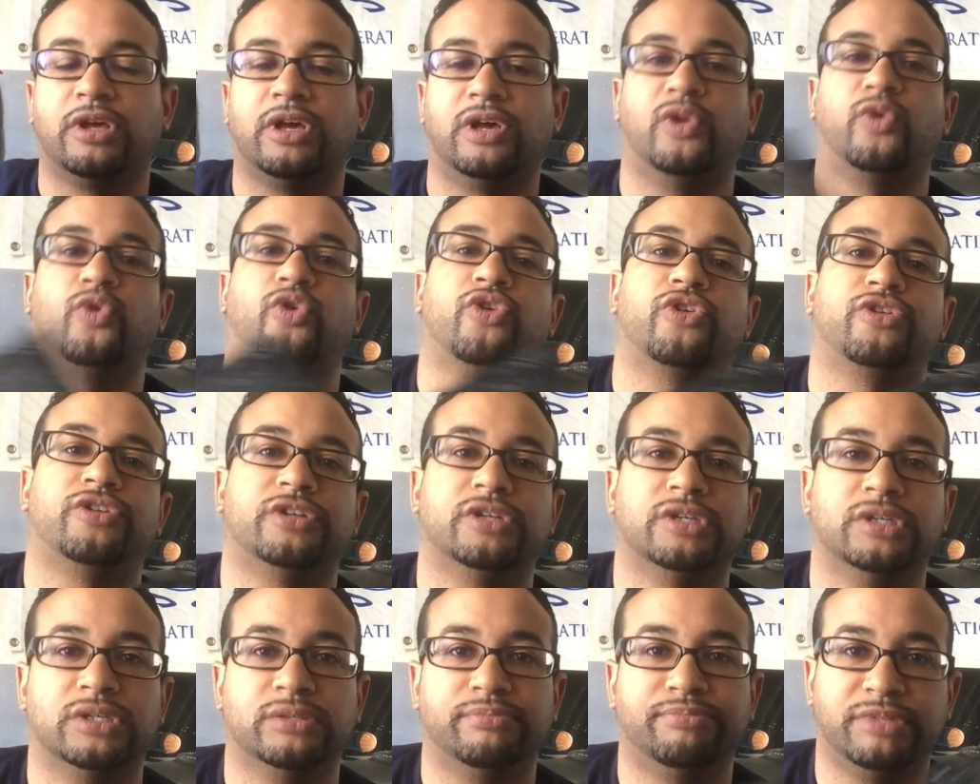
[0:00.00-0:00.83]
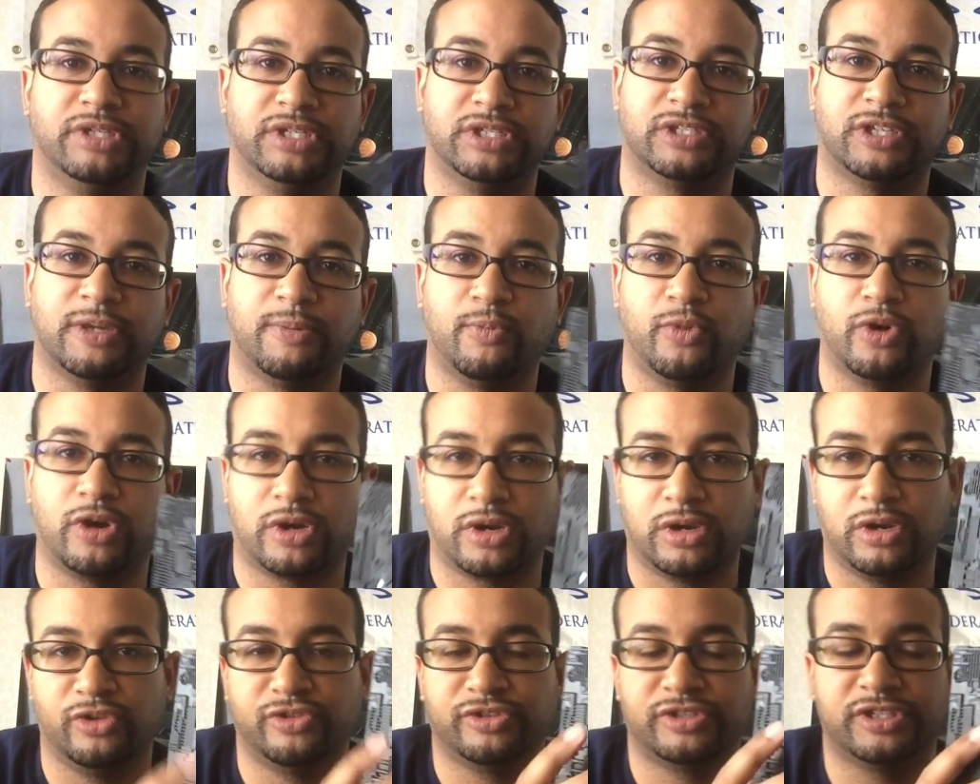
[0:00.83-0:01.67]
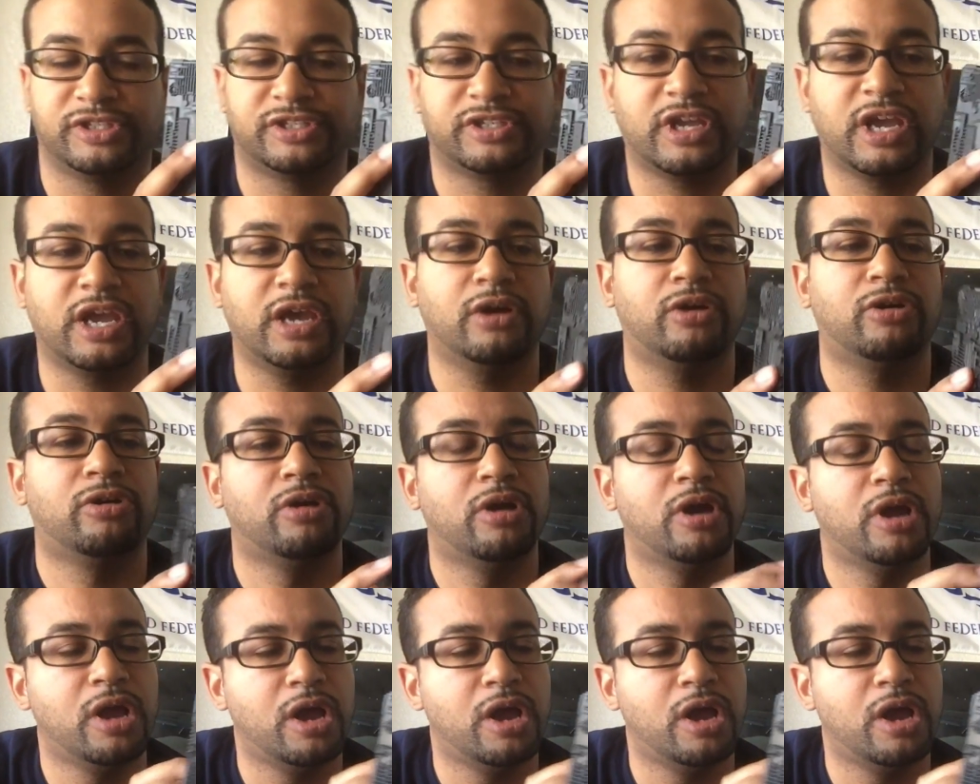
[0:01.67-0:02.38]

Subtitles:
in order to be somewhat close in scale.